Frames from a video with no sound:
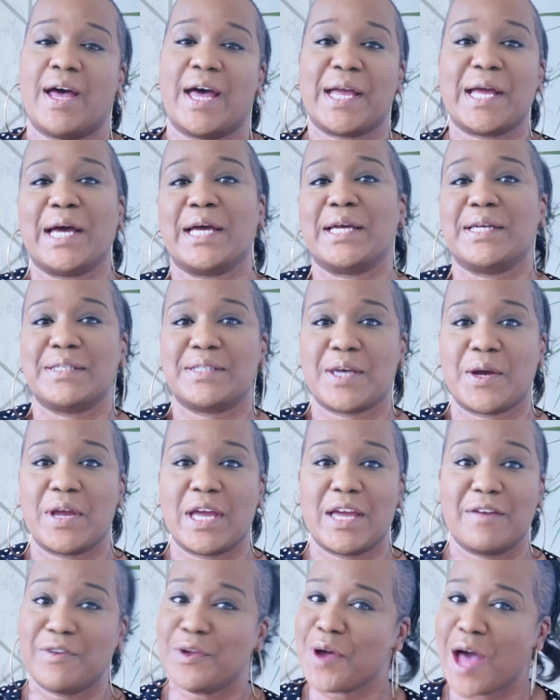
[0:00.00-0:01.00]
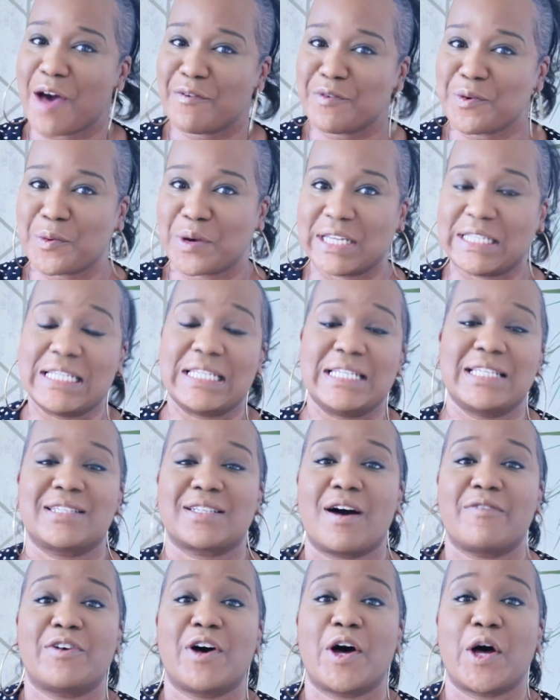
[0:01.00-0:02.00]
Okay, so if you ever wanted to
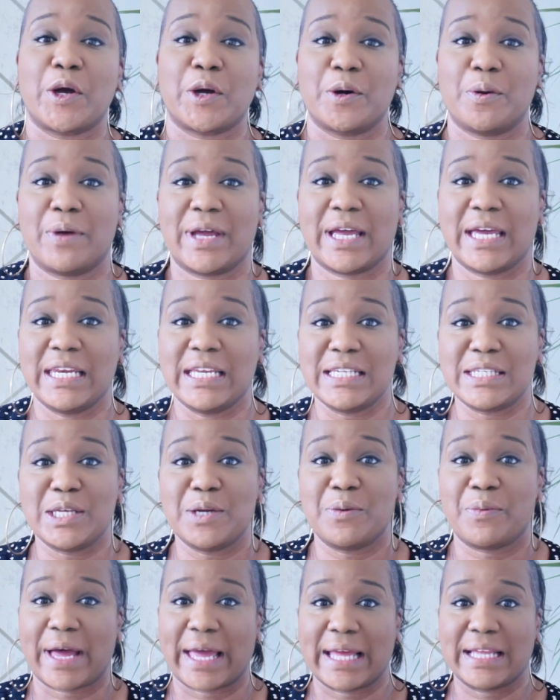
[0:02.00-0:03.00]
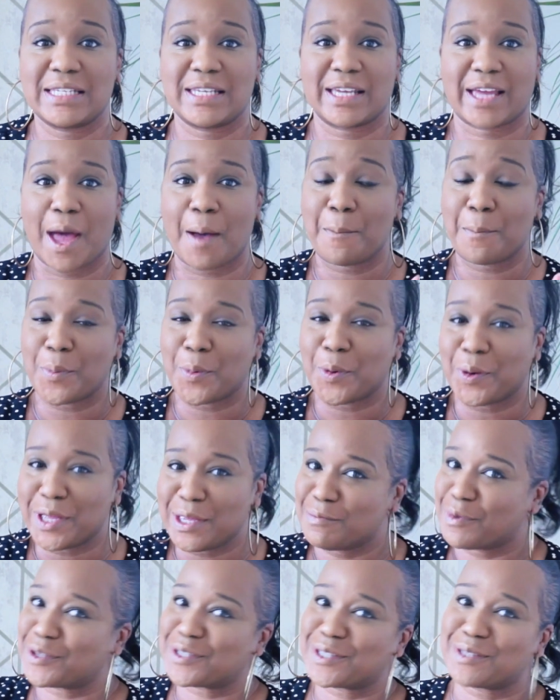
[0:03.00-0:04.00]
discover a quick and easy way to get more
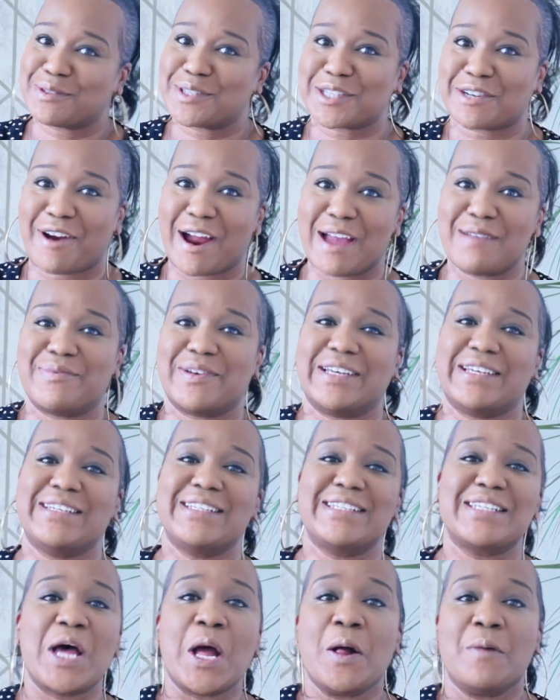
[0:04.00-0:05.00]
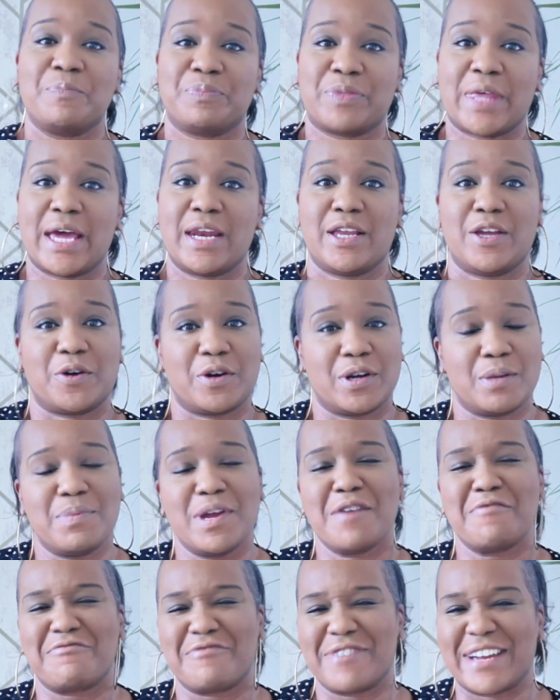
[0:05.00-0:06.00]
email subscribers, then you're going to be
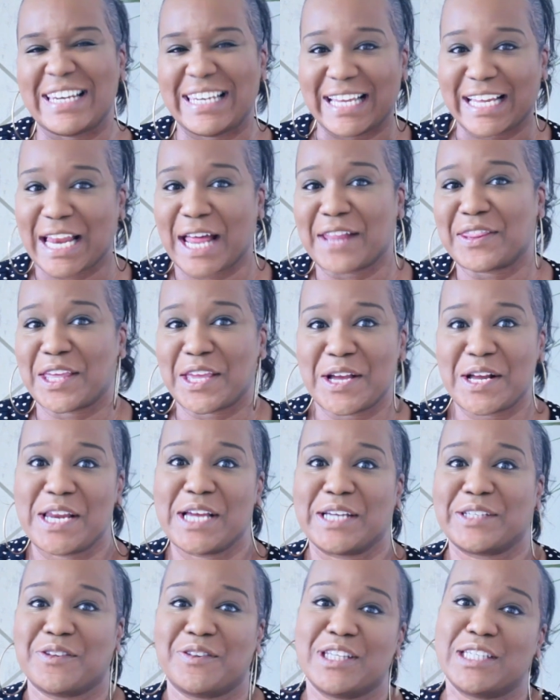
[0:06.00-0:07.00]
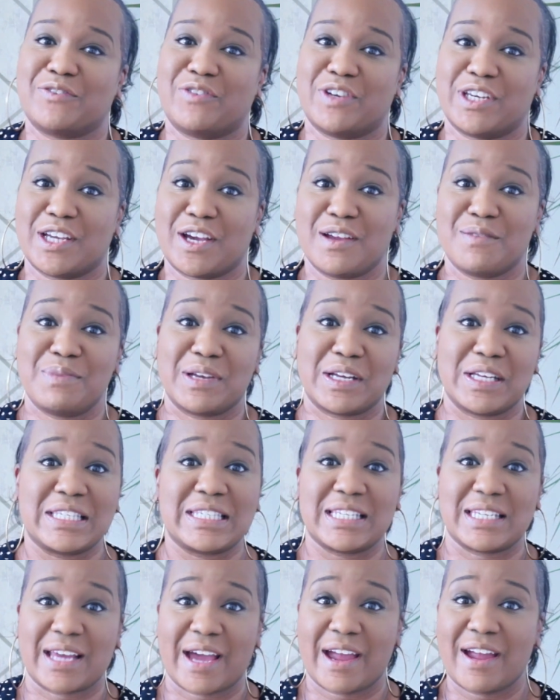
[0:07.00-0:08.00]
really glad that you clicked on this video, because
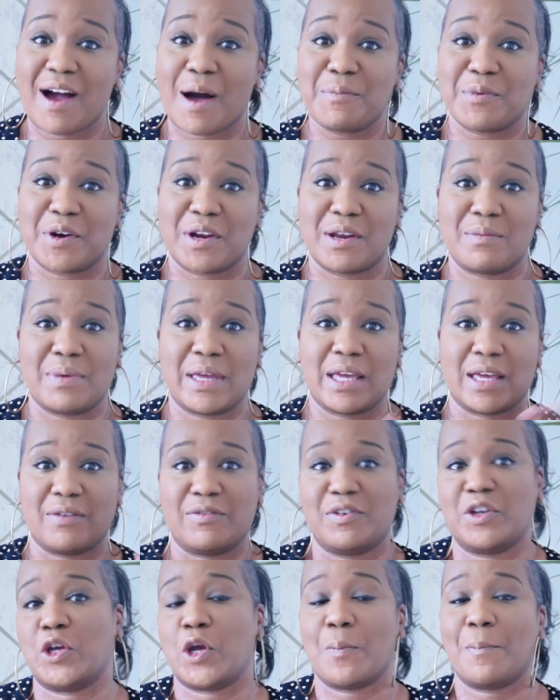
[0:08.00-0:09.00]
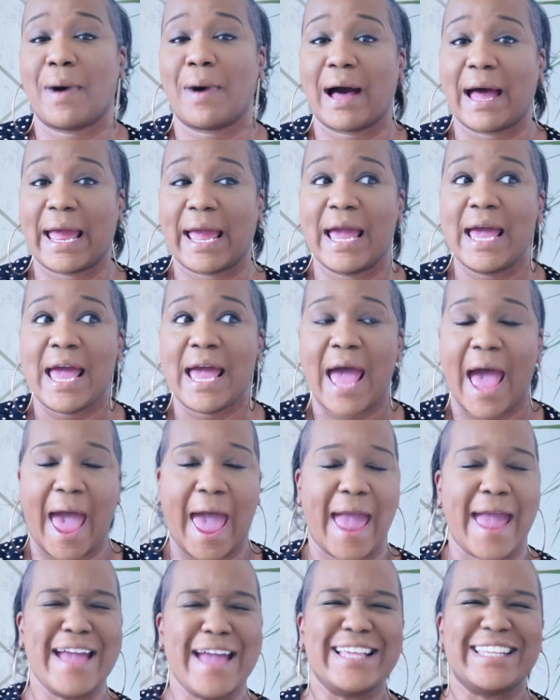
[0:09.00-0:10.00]
today I'm going to be giving you my
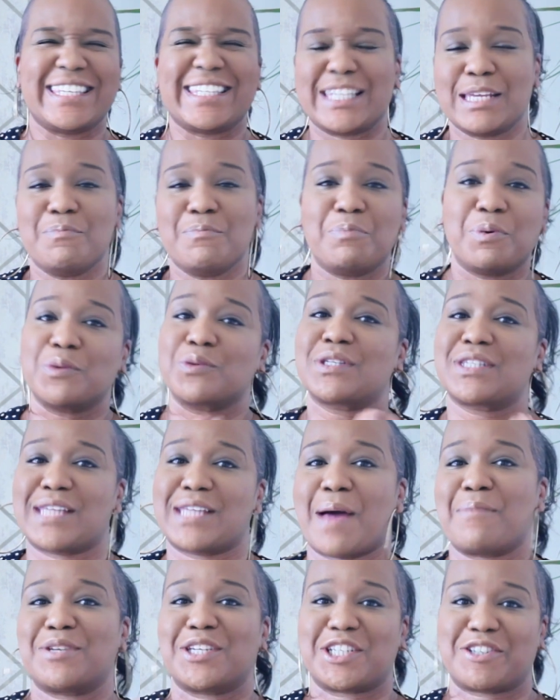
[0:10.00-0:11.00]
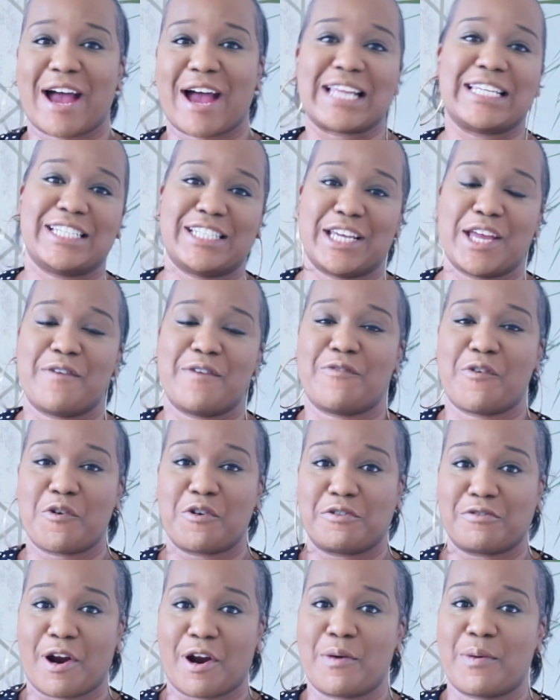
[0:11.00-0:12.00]
8 simple step strategy for
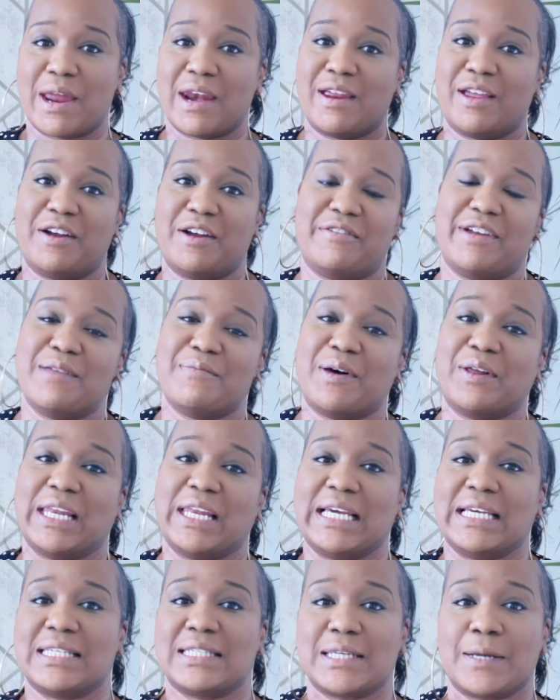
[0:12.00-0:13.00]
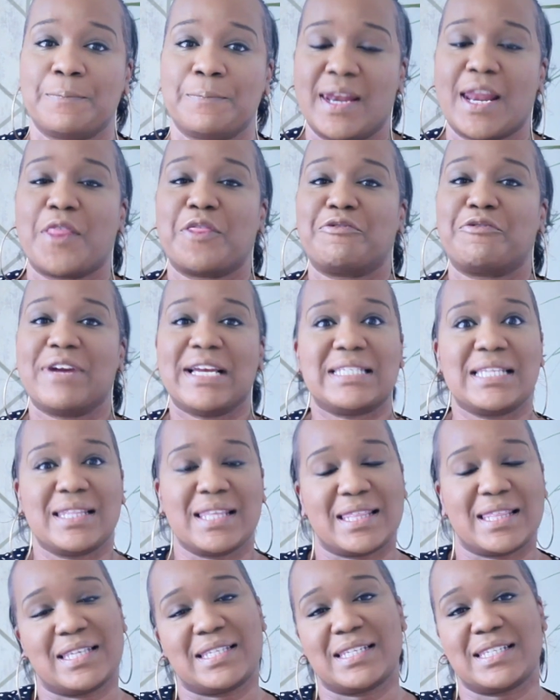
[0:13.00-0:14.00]
growing your email list. Now, the reason that
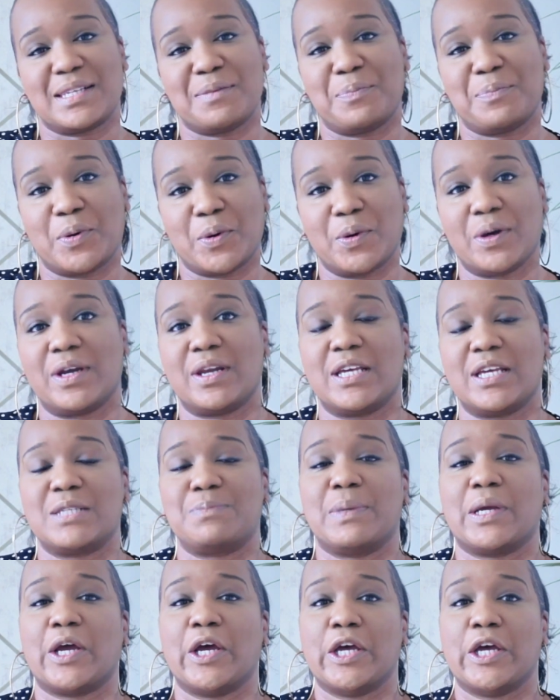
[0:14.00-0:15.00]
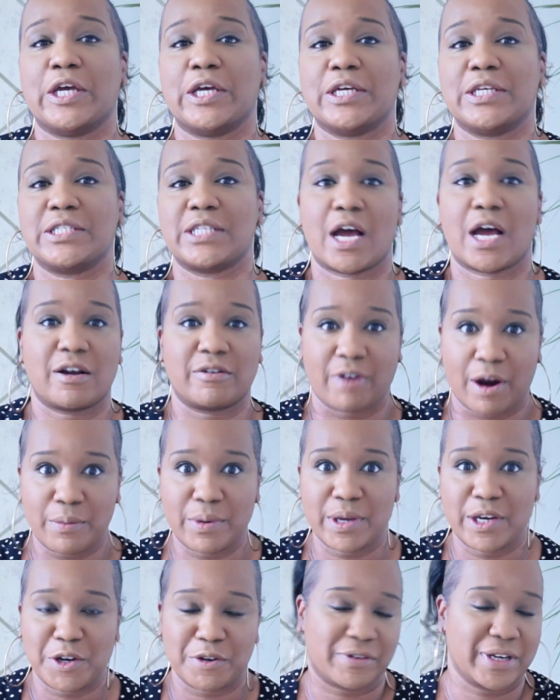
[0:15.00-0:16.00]
this is important is because growing
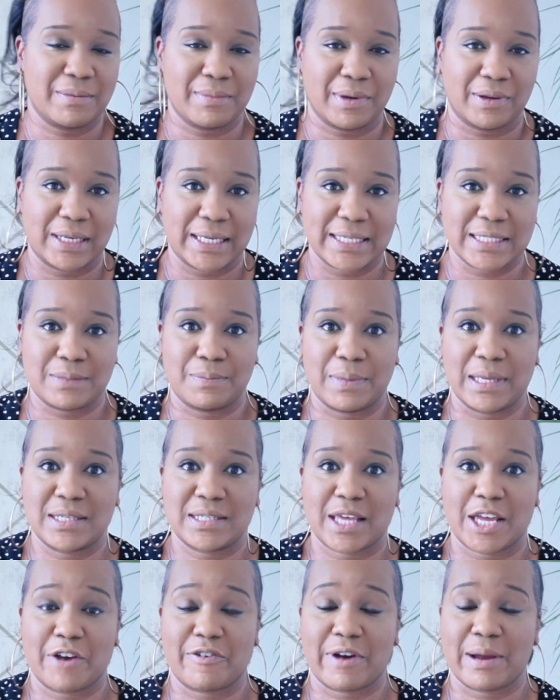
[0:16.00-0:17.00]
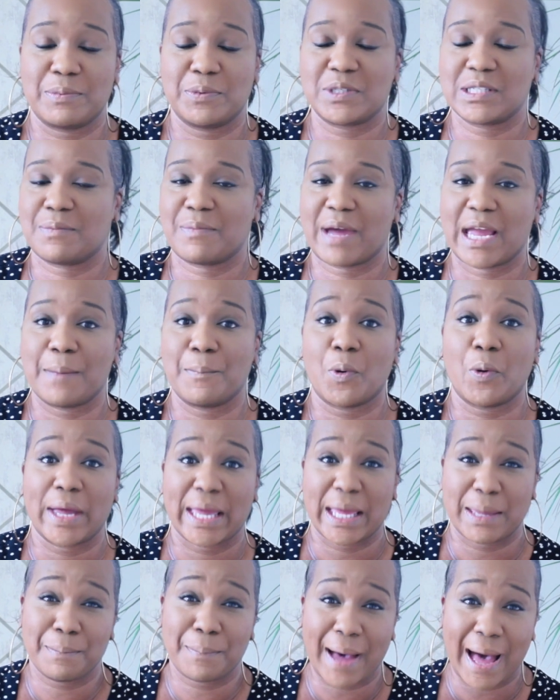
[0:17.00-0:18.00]
your email list means that you're able to make more
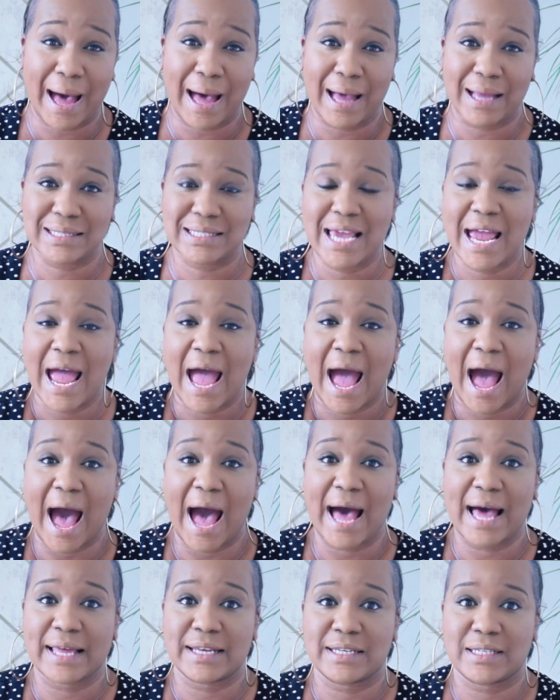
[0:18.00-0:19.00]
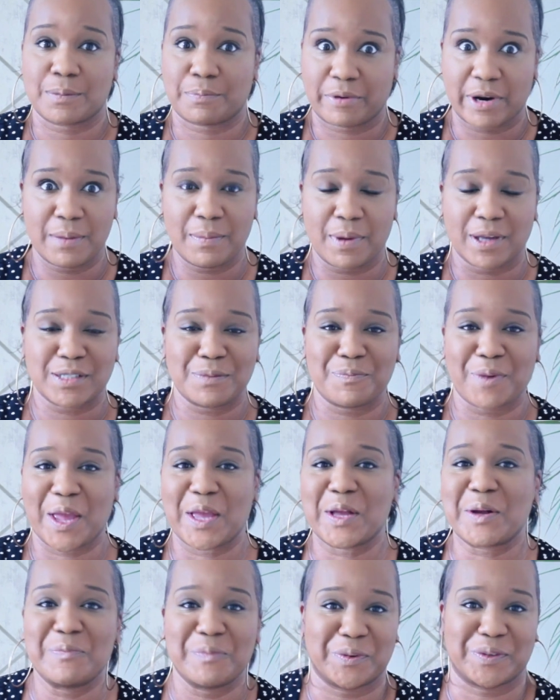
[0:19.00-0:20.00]
impact and pretty much
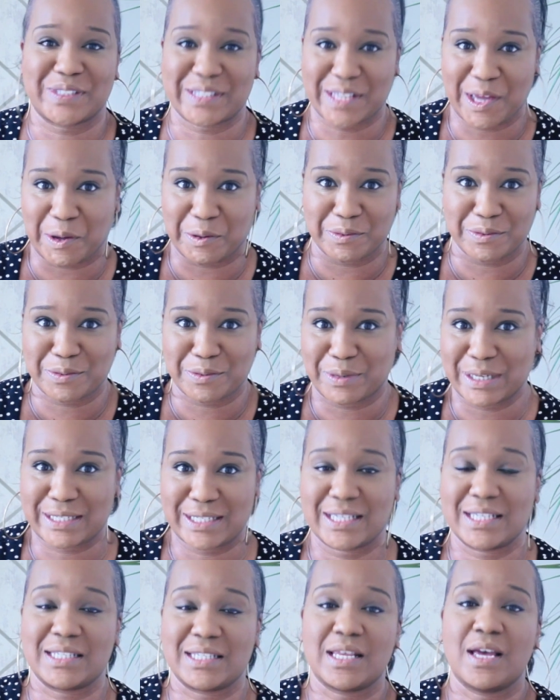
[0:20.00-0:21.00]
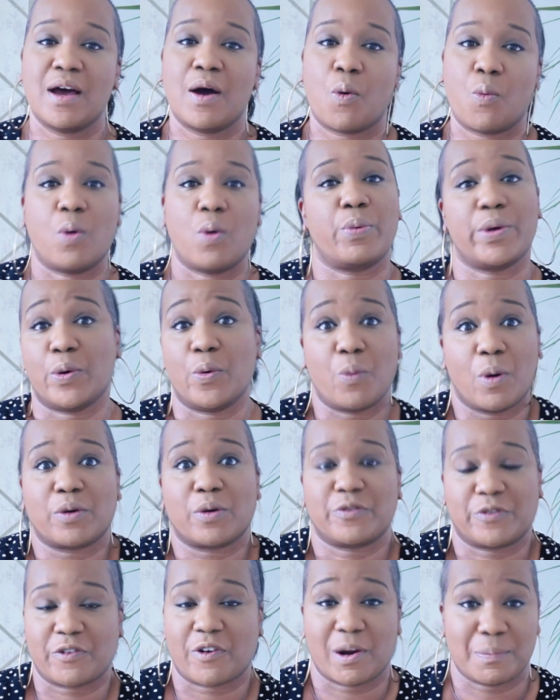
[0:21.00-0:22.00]
make more sales, which is what we all want
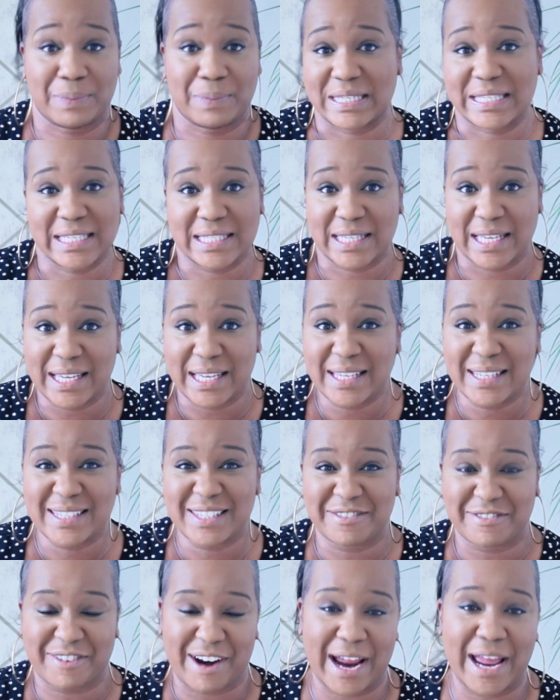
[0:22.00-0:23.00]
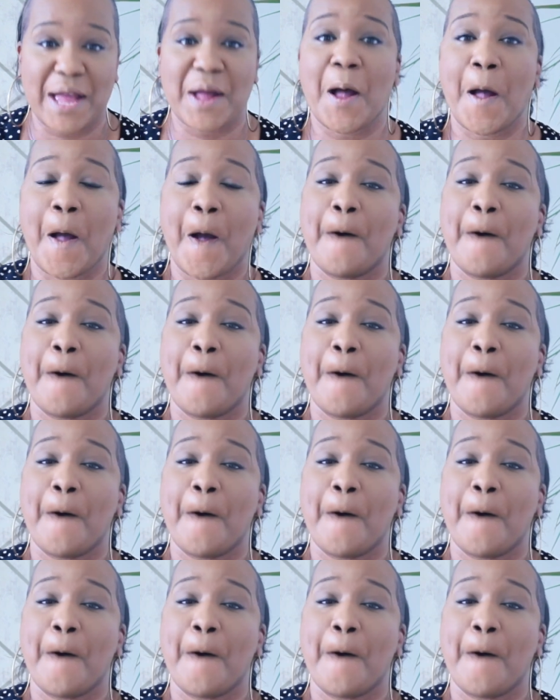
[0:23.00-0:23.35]
for our businesses, right?